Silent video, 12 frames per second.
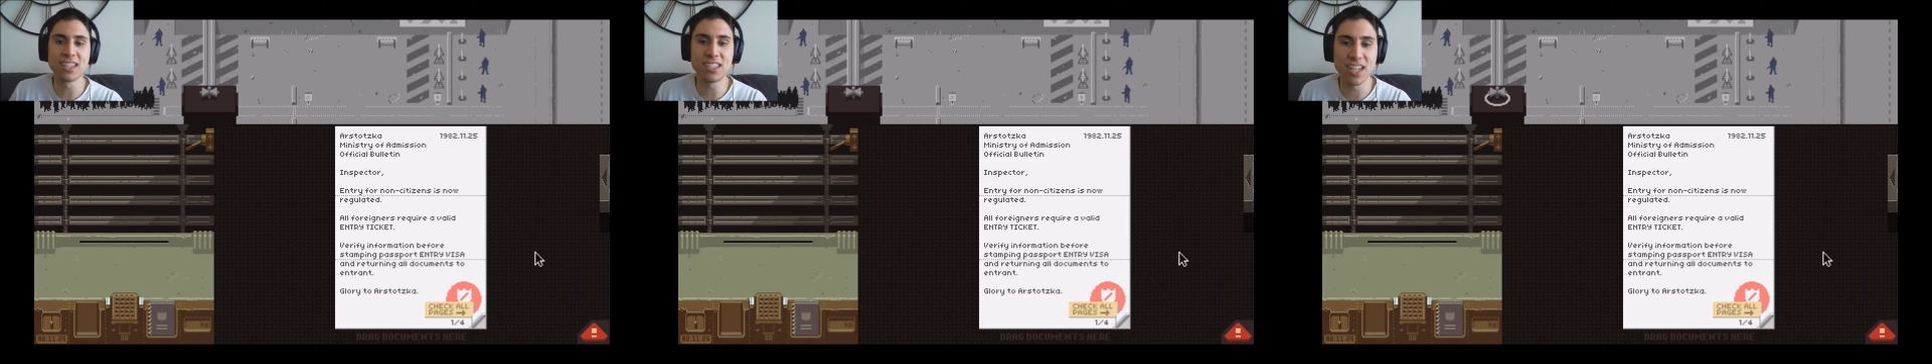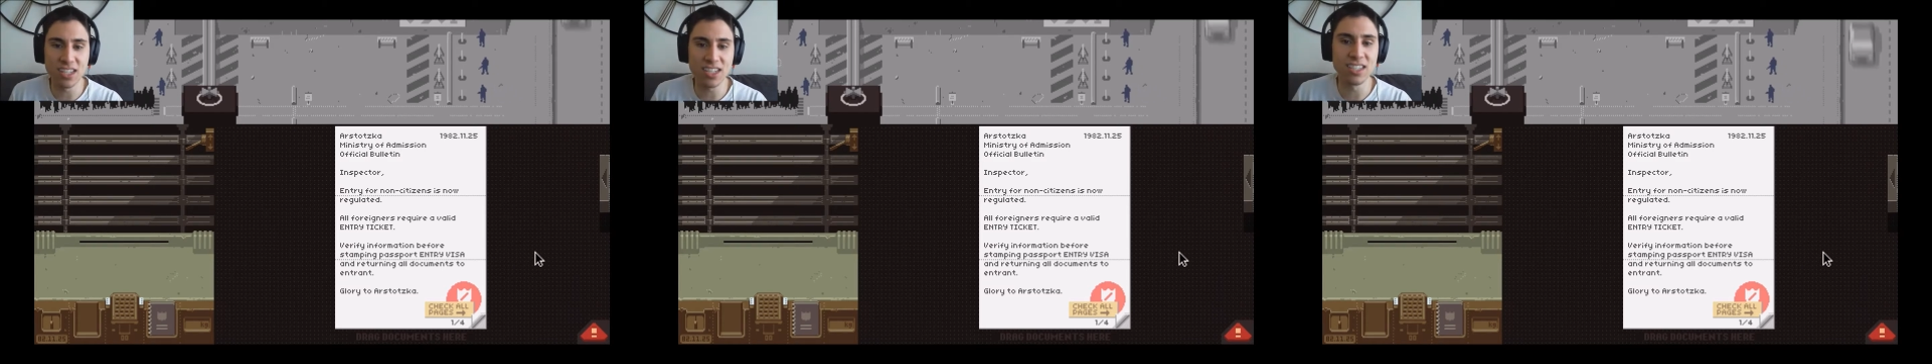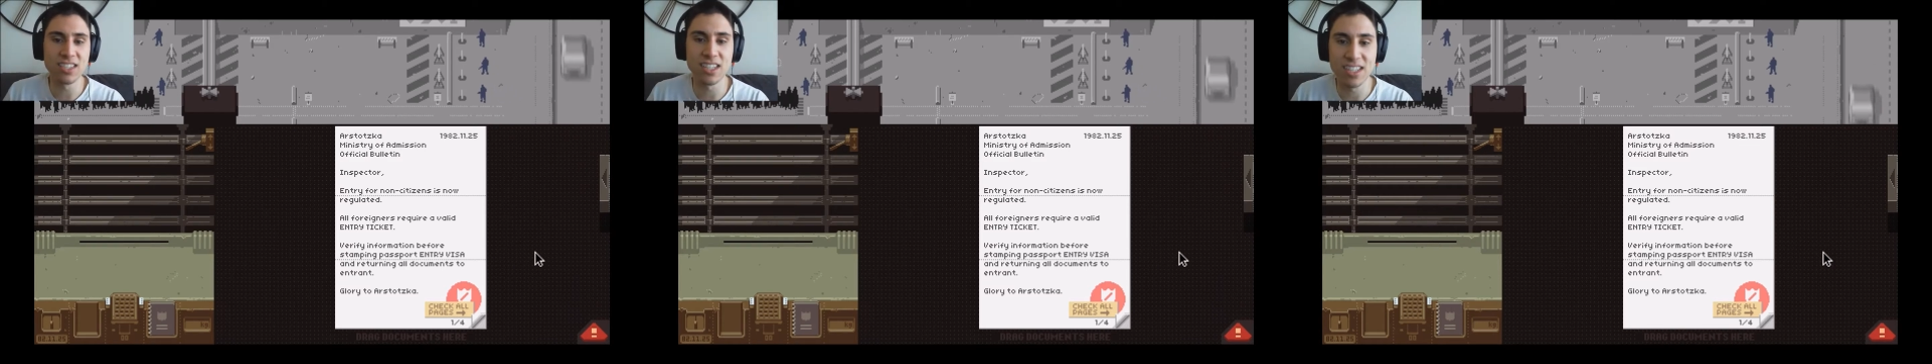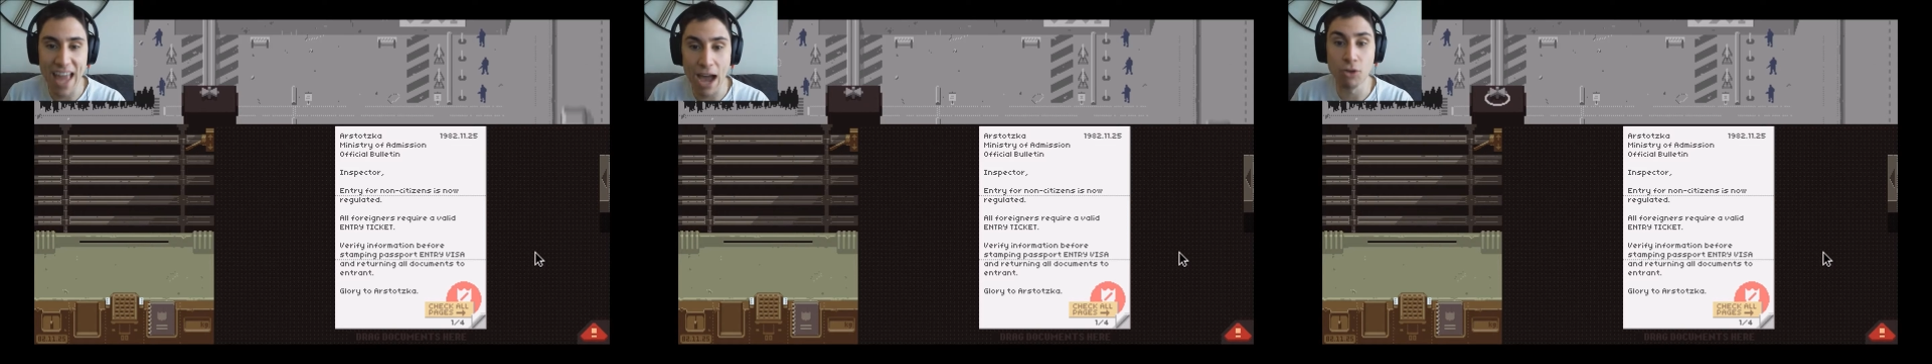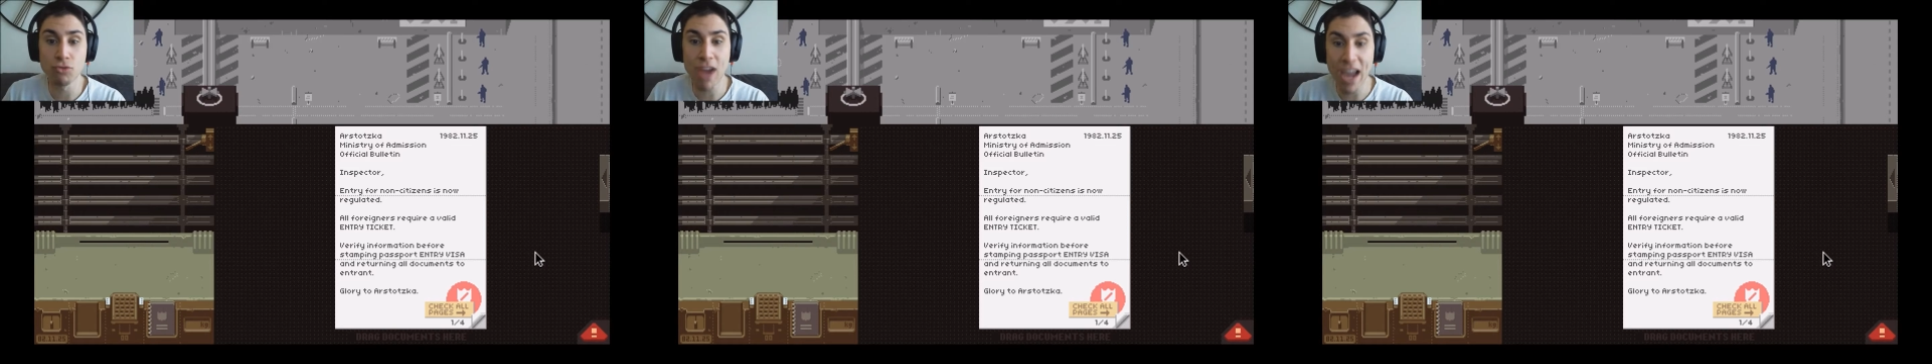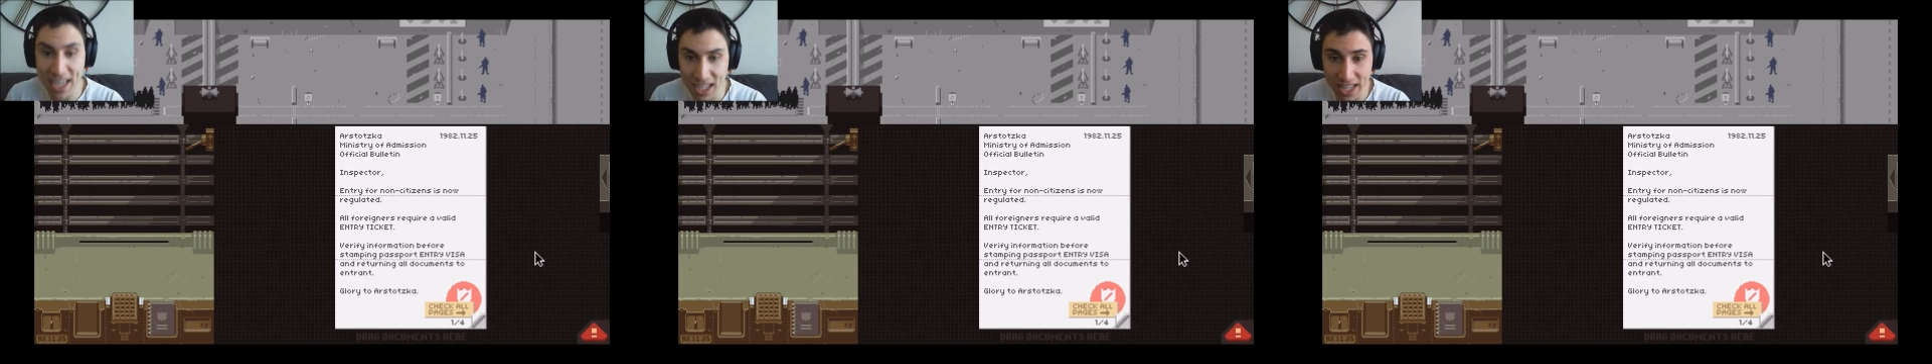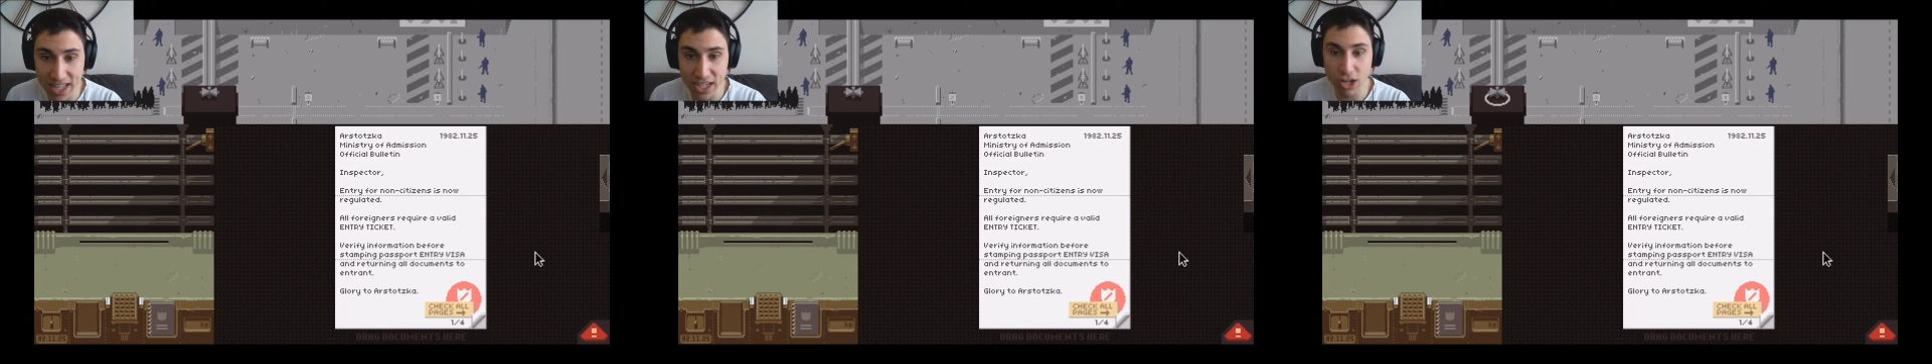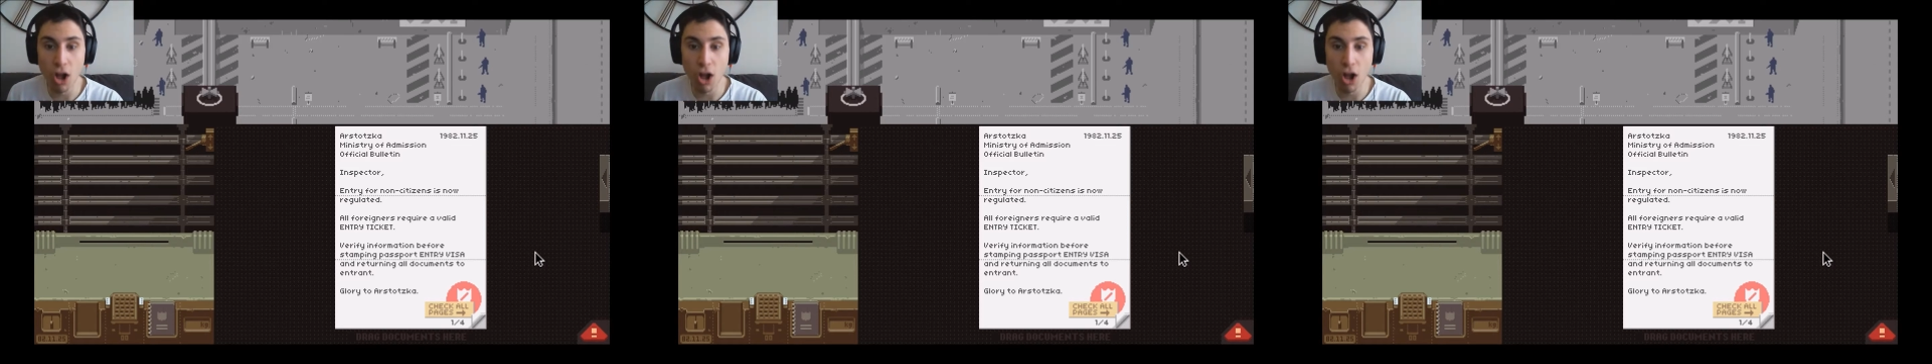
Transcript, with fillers: citizens is now regulated.